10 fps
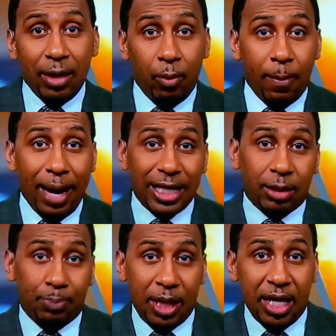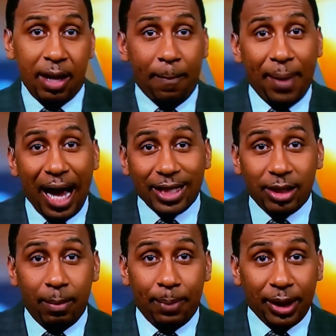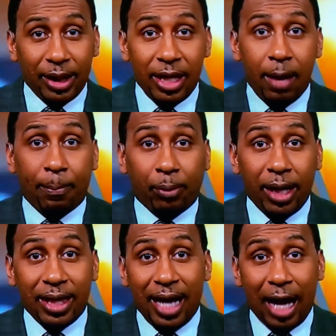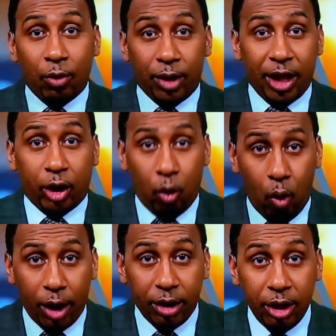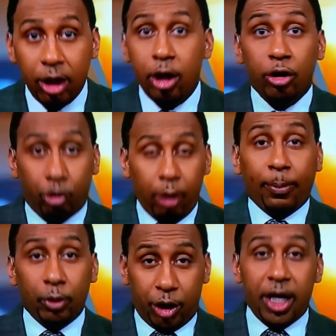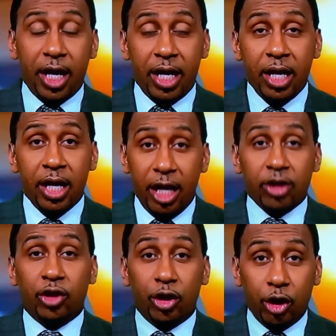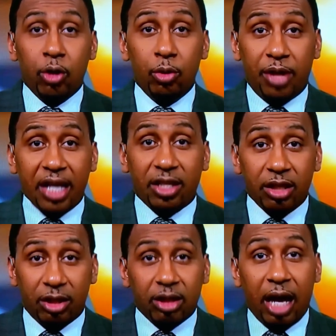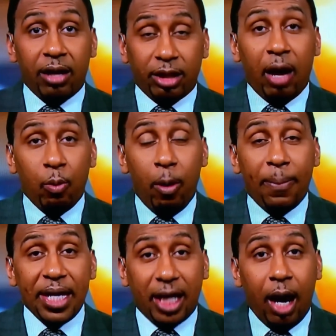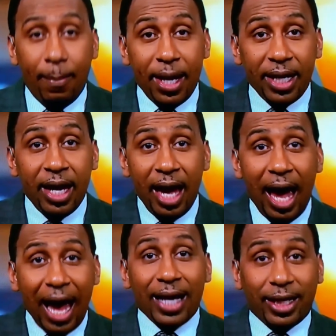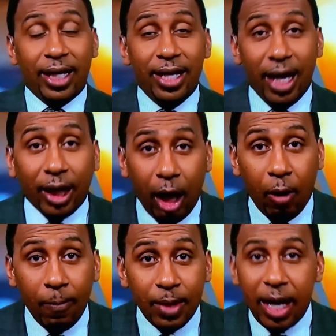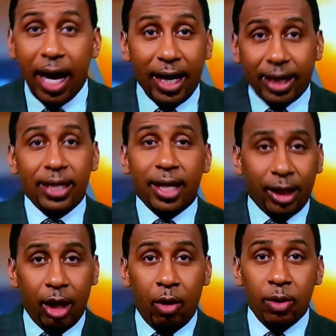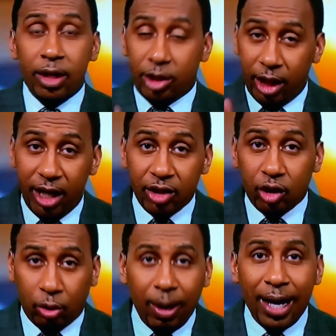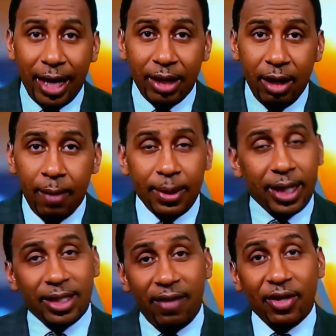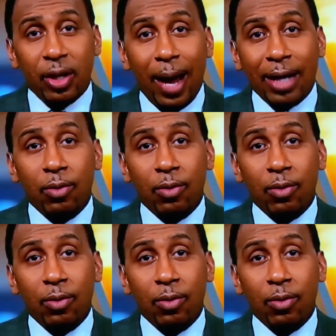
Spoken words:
with my speed and boxing ability and pray that I don't get caught. Triple G is the dude that will be coming at Canelo. And Canelo, to his credit, because even though I